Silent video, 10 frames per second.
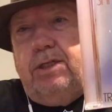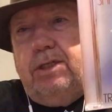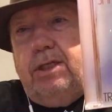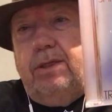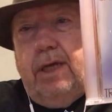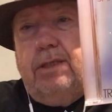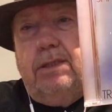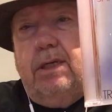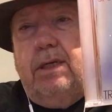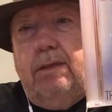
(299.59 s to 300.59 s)
She still
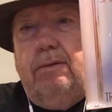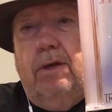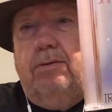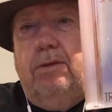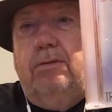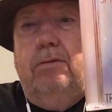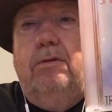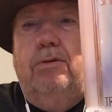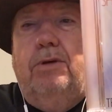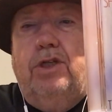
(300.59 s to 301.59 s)
does the you know
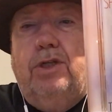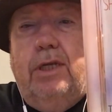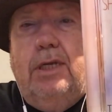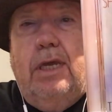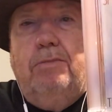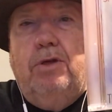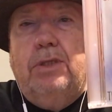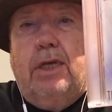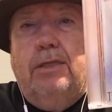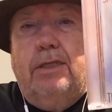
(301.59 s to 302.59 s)
traditional Indian
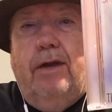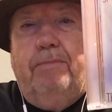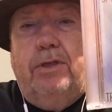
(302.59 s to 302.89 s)
music and stuff,